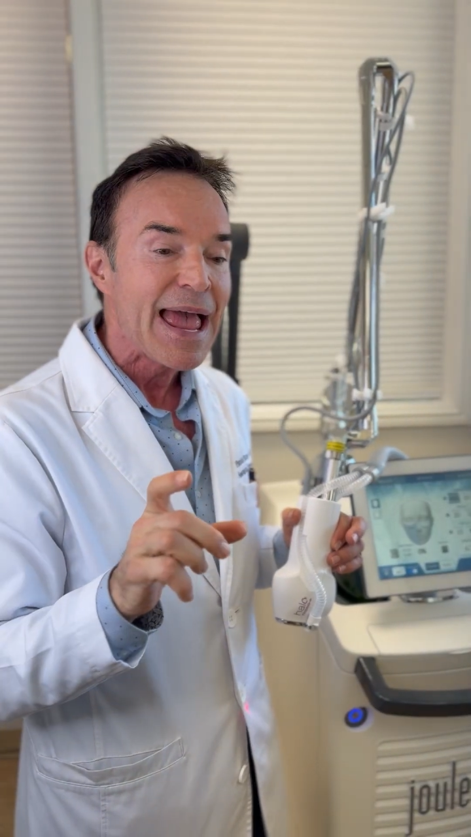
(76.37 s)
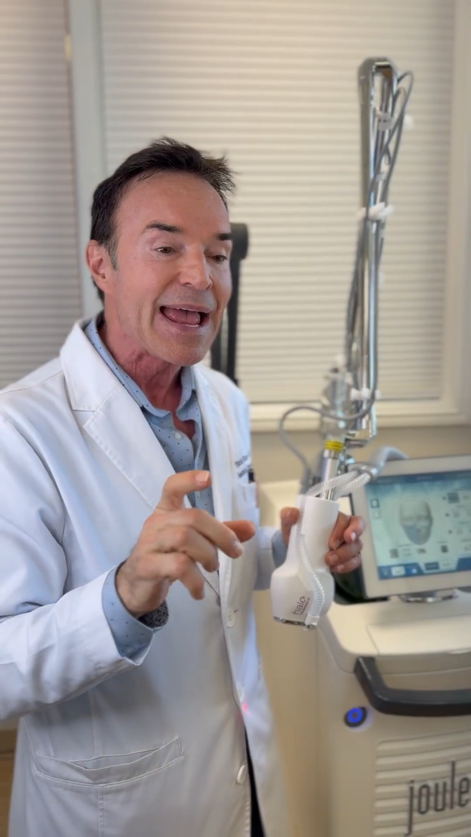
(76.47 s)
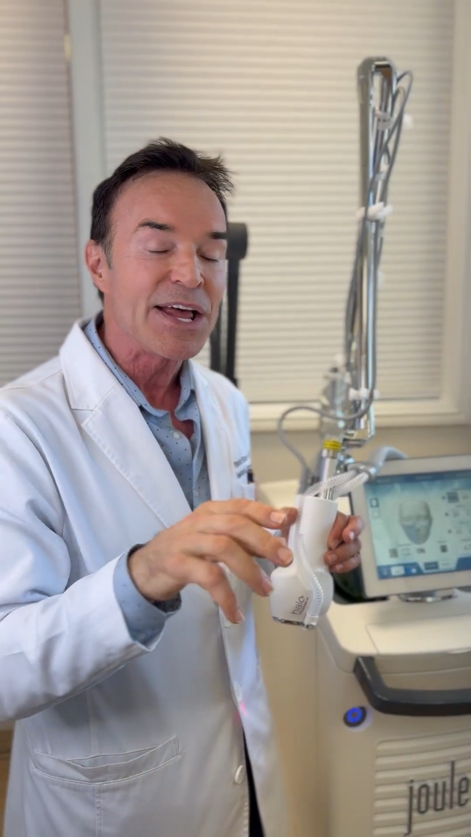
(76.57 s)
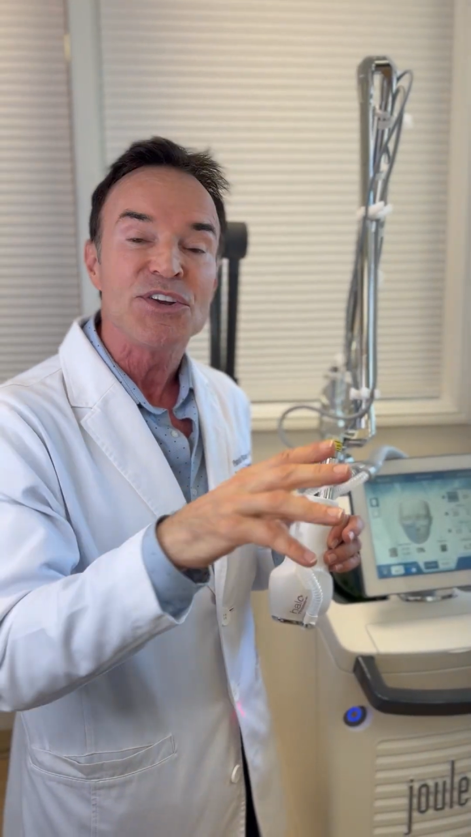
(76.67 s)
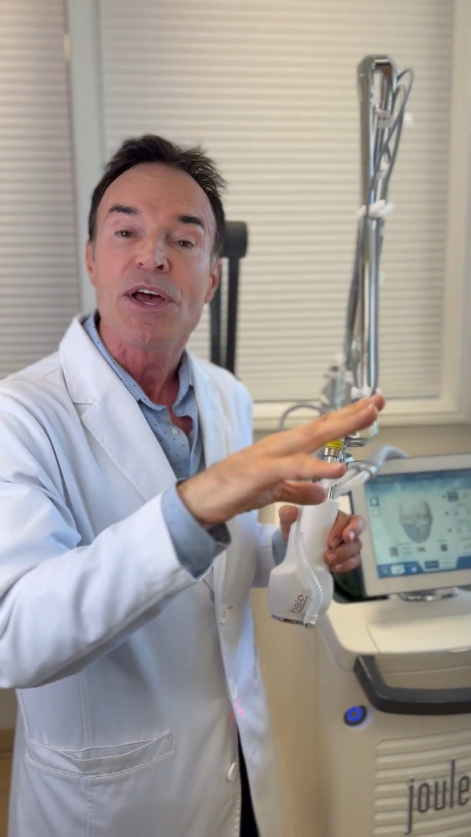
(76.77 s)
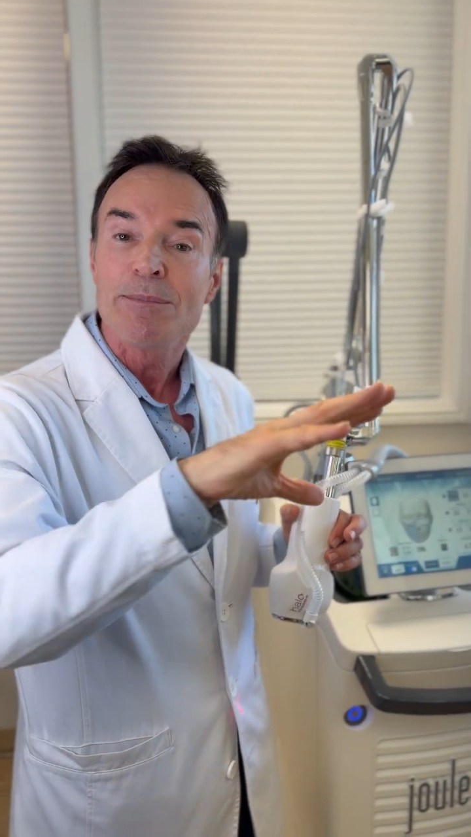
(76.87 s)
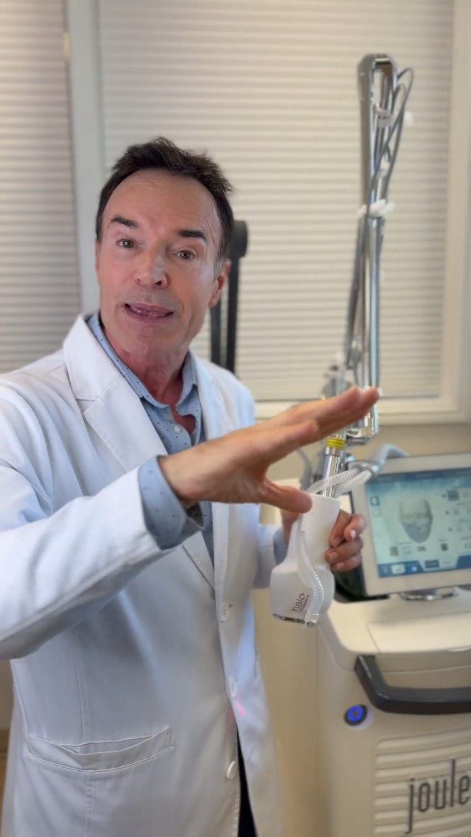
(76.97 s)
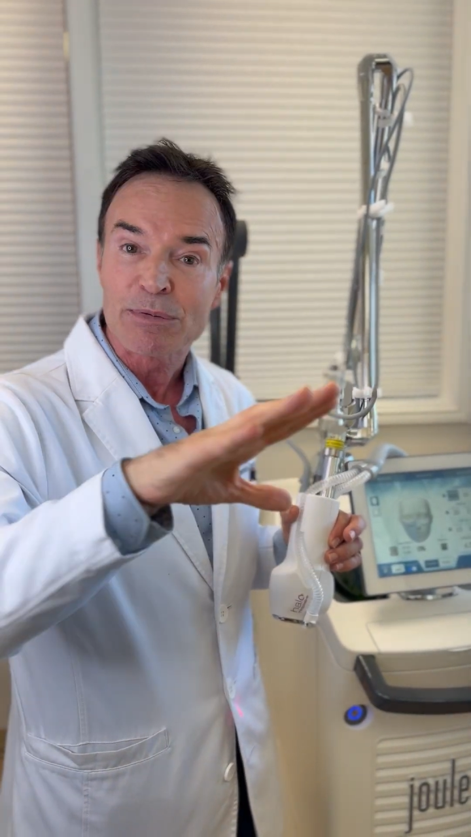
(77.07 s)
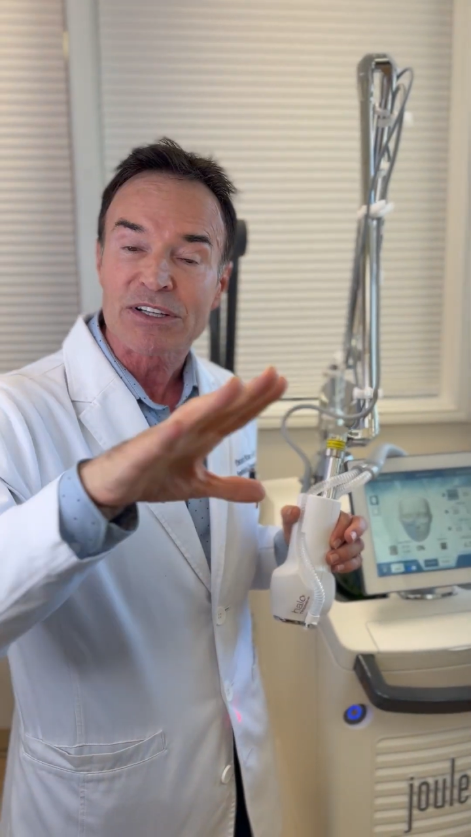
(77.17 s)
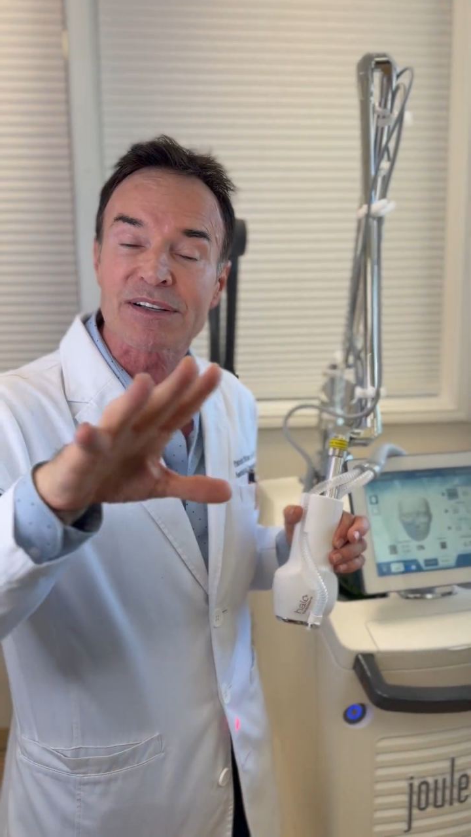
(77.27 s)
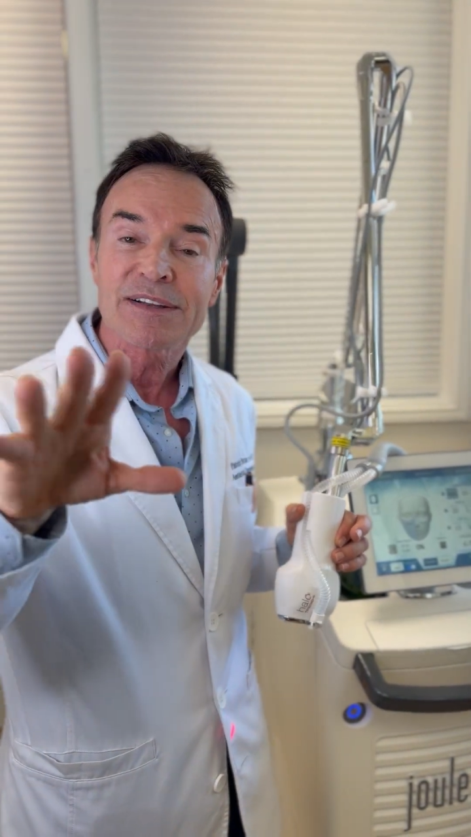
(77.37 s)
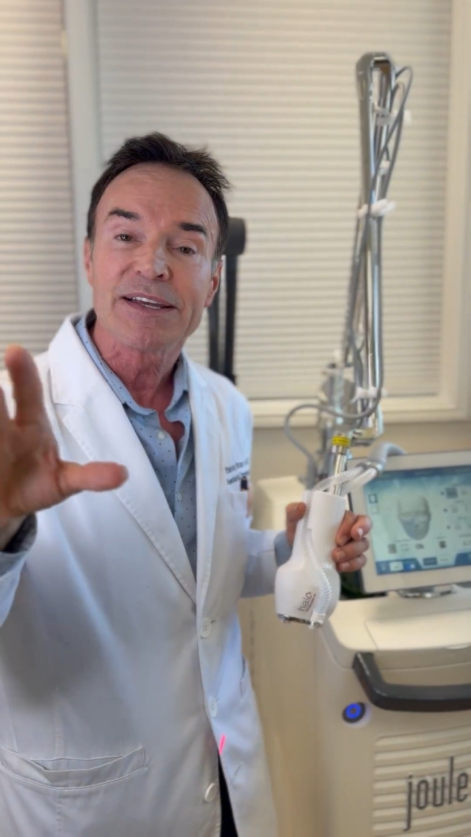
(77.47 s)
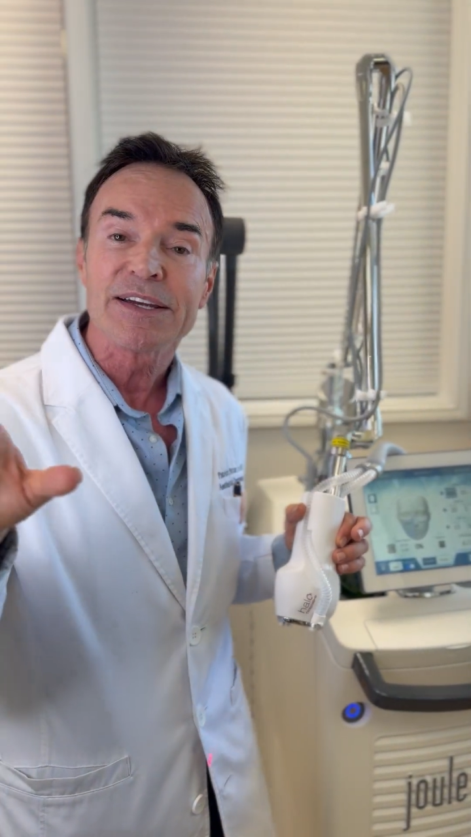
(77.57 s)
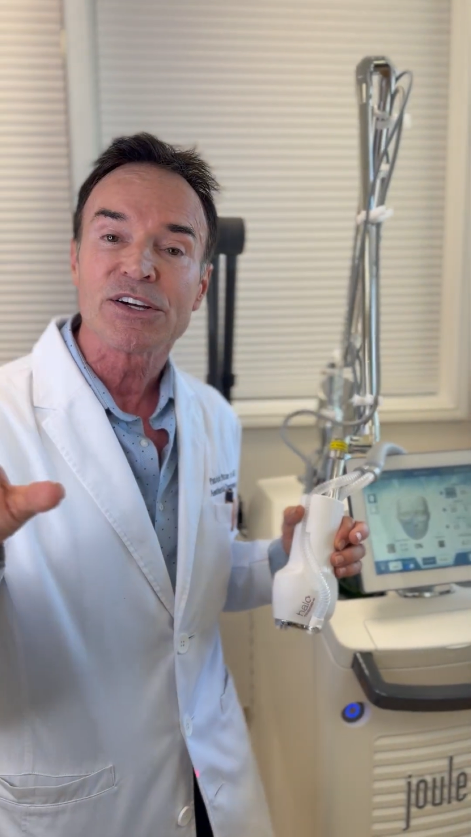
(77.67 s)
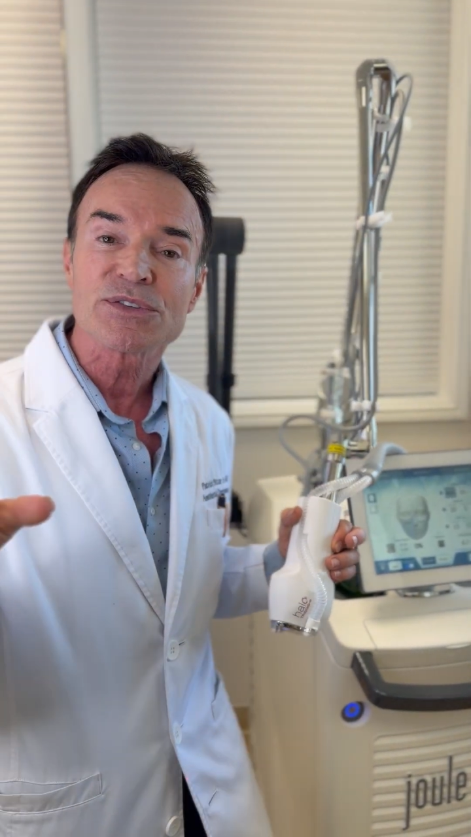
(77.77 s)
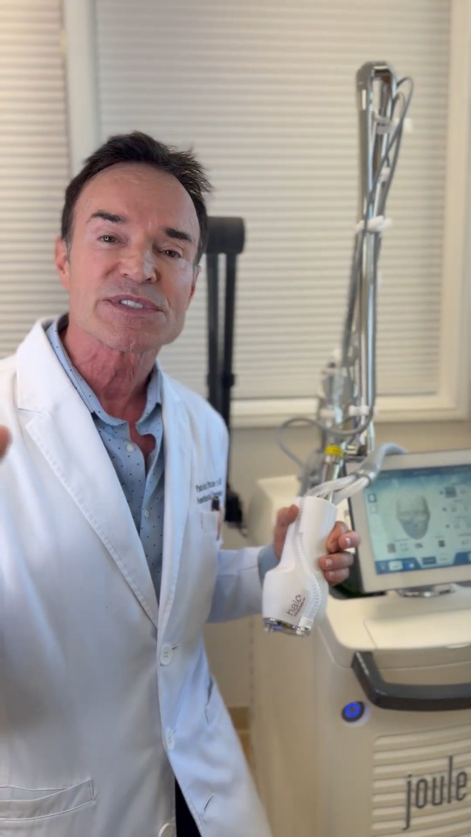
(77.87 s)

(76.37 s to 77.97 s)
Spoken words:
and be able to clear